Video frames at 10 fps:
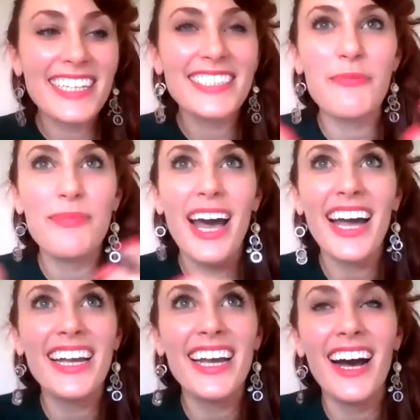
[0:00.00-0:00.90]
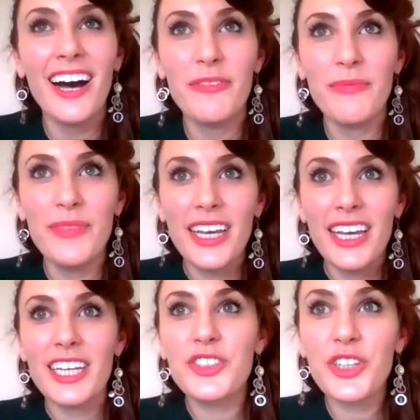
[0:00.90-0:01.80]
a step back um,
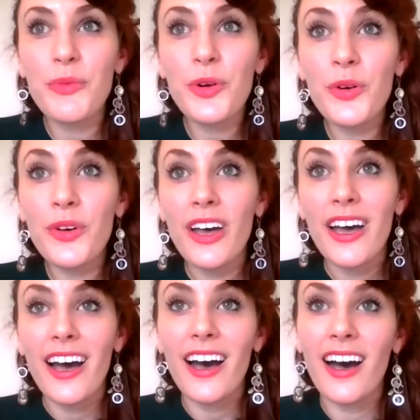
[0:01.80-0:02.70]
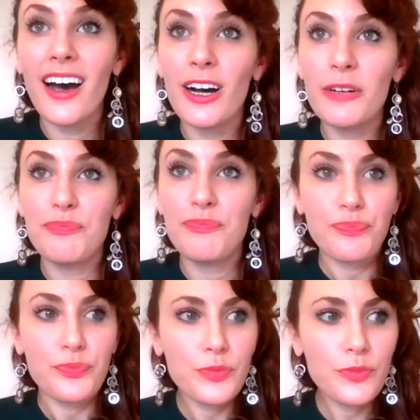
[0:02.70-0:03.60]
in general um,
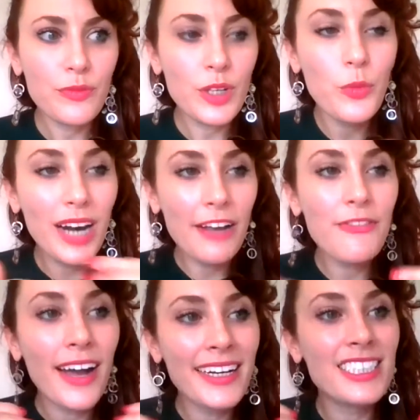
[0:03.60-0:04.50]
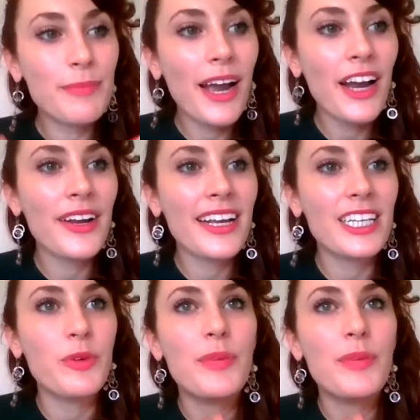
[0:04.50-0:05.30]
what i find inspiring is when